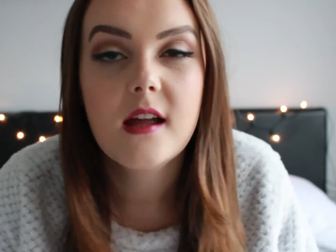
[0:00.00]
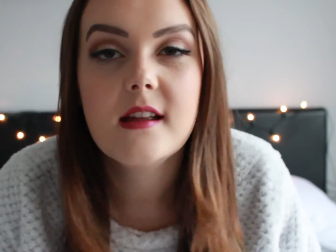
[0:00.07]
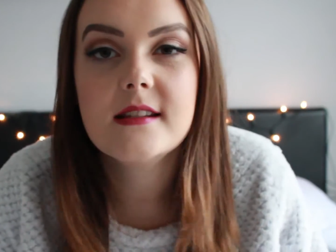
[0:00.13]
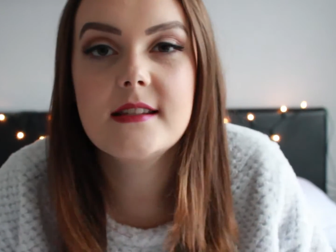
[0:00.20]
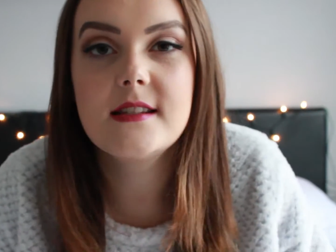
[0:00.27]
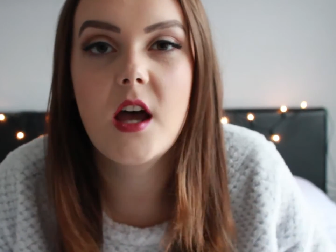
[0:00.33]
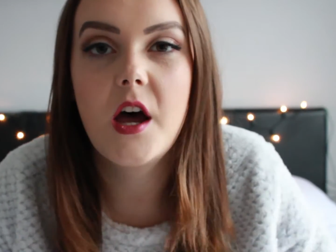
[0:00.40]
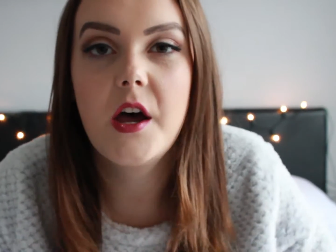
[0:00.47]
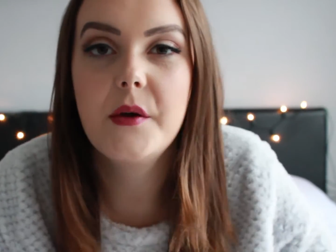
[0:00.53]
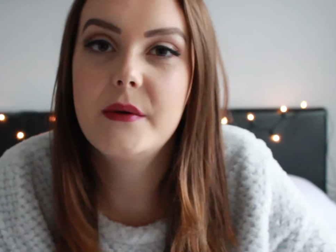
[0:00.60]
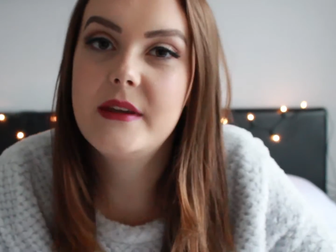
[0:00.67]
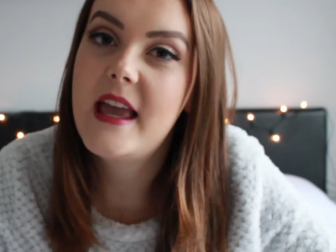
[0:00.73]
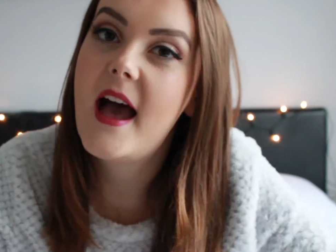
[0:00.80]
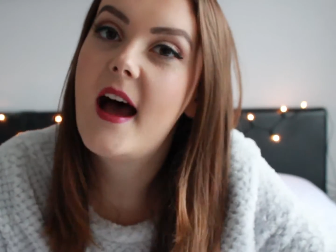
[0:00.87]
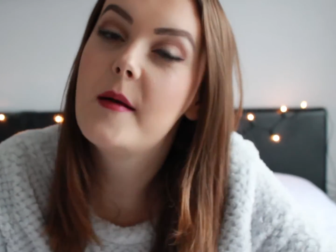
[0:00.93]
So
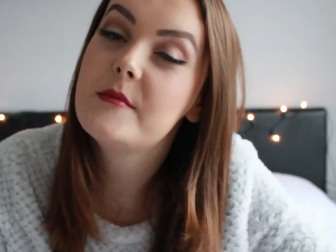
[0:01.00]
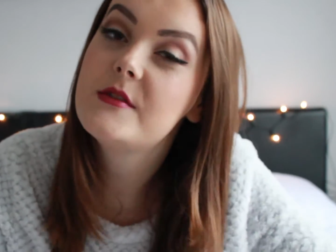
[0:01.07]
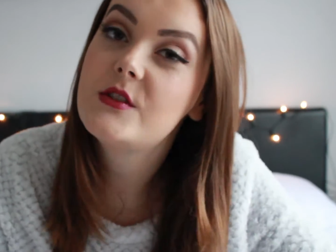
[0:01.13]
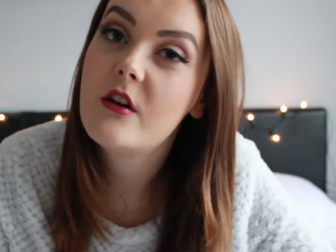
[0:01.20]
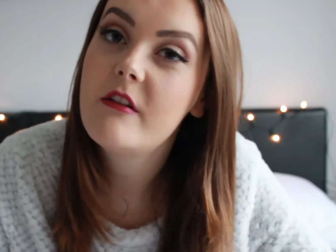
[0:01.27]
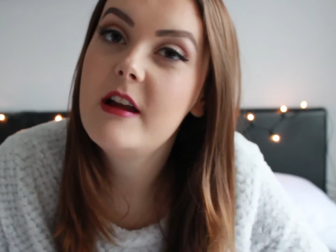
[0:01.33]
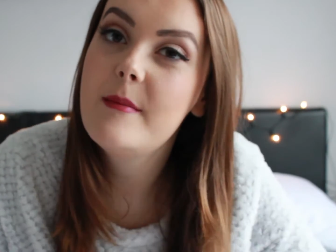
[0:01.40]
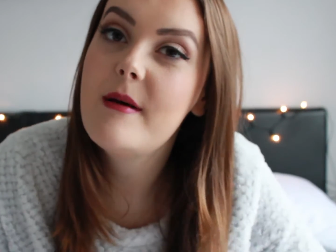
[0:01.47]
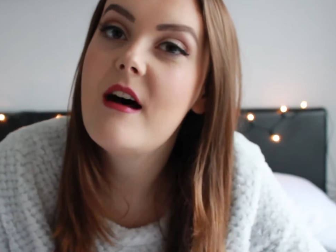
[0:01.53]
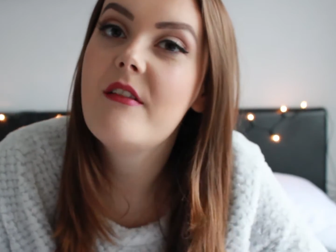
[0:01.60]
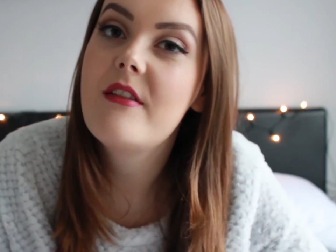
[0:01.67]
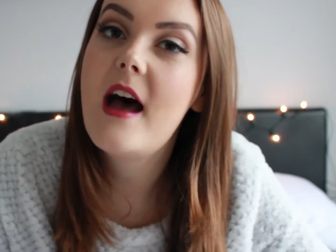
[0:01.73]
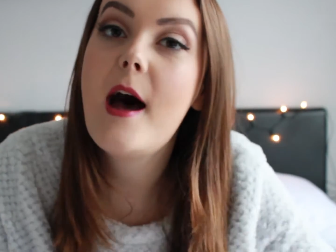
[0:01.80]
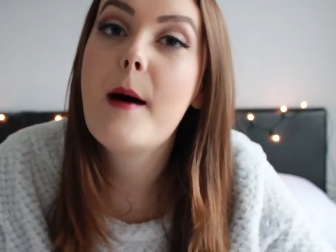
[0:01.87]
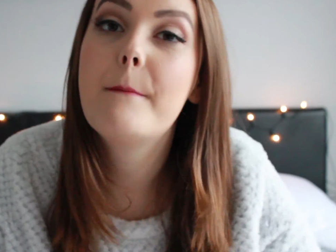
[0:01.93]
yeah, I'm sorry about
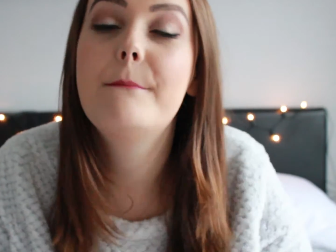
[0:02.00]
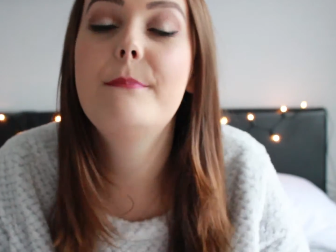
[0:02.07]
that,